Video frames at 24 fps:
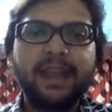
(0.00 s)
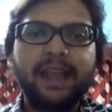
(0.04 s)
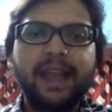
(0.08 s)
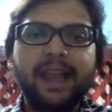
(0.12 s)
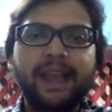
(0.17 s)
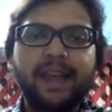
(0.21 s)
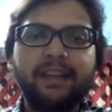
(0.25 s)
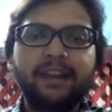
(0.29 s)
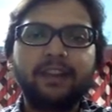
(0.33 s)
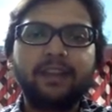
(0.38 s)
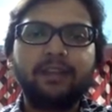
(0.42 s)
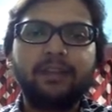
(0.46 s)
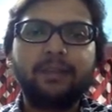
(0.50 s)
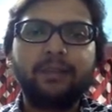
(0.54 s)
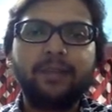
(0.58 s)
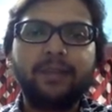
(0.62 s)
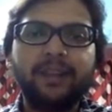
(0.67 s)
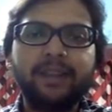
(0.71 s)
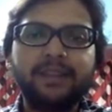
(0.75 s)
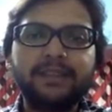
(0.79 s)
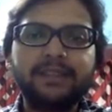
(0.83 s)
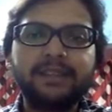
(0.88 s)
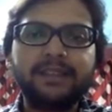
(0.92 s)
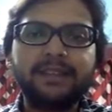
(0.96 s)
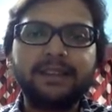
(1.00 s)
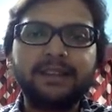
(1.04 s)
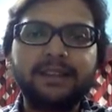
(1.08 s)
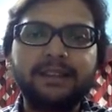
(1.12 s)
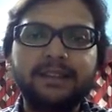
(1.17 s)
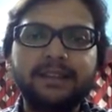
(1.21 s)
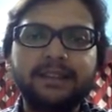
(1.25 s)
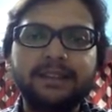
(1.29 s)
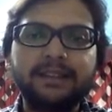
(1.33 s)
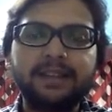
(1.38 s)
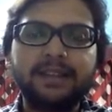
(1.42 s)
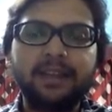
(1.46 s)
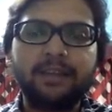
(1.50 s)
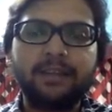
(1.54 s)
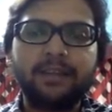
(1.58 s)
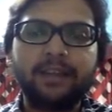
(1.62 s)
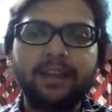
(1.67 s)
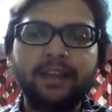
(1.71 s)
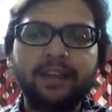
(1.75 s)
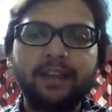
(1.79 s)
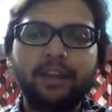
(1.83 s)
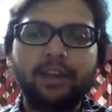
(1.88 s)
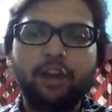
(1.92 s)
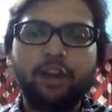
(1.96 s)
and medicines
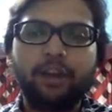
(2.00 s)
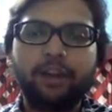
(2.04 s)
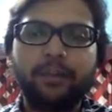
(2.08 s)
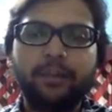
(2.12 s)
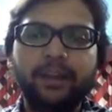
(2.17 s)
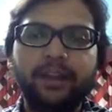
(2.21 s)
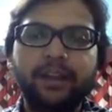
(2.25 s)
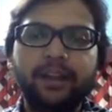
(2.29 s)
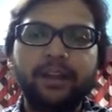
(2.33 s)
company or